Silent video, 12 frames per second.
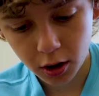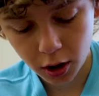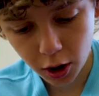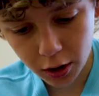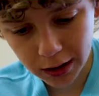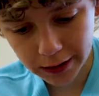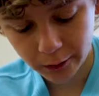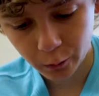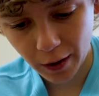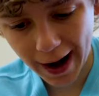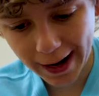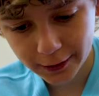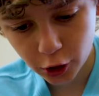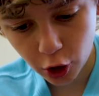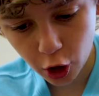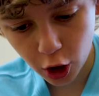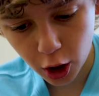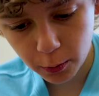ugly
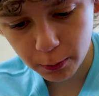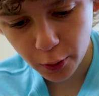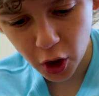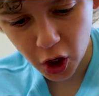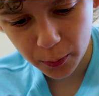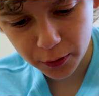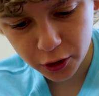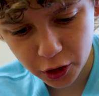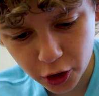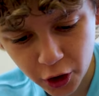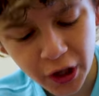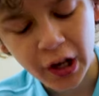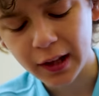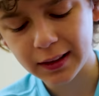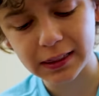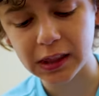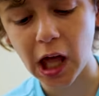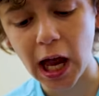ragdoll, unpopular,
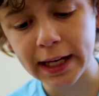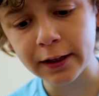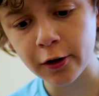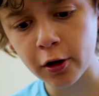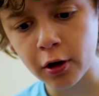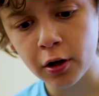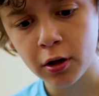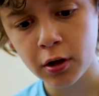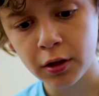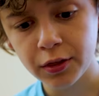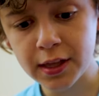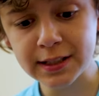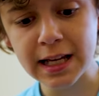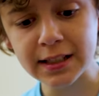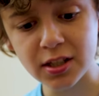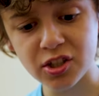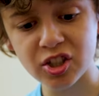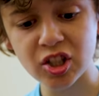liar? This
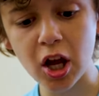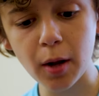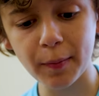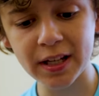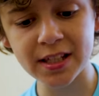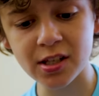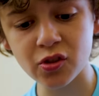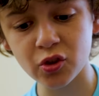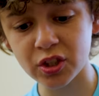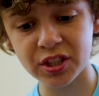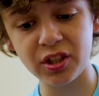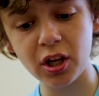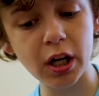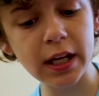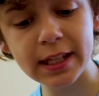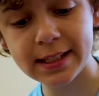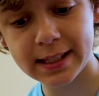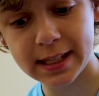has to stop. My sister's nice